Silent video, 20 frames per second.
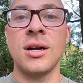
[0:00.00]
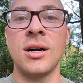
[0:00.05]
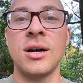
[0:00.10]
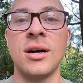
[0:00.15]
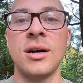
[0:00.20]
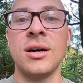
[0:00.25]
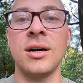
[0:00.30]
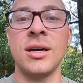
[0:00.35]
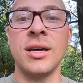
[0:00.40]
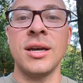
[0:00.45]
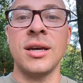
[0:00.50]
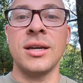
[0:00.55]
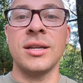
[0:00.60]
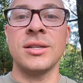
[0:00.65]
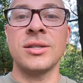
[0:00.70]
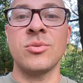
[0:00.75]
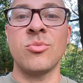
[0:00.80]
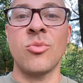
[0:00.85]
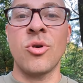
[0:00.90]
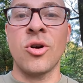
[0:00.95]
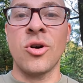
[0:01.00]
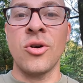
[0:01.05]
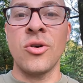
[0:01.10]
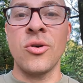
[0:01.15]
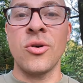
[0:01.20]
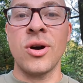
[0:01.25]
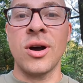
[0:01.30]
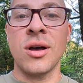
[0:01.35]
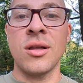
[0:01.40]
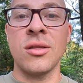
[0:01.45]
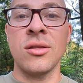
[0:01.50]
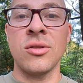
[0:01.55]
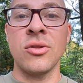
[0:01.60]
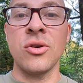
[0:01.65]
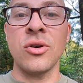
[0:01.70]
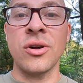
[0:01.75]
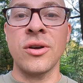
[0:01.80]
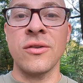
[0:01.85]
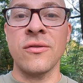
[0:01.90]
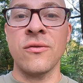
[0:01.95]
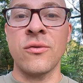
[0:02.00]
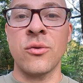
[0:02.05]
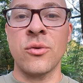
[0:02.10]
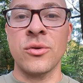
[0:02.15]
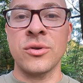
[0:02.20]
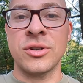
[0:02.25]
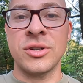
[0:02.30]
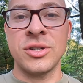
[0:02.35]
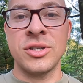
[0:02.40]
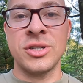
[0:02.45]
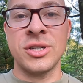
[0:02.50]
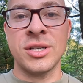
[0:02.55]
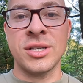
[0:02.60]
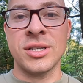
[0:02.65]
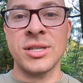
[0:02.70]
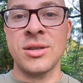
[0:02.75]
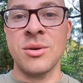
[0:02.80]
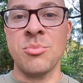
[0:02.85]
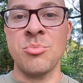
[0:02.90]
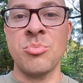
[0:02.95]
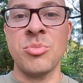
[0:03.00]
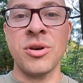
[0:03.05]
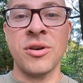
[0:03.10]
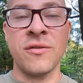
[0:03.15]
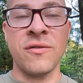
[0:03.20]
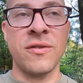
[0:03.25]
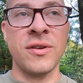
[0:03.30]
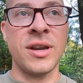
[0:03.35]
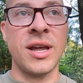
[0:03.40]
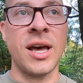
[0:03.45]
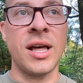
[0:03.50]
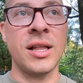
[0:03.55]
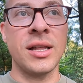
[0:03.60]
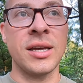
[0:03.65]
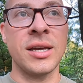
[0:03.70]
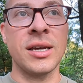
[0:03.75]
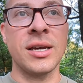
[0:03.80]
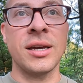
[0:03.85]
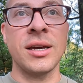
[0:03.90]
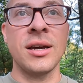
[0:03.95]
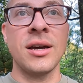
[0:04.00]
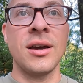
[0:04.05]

Uh, and tomorrow, looking forward to just the big finale.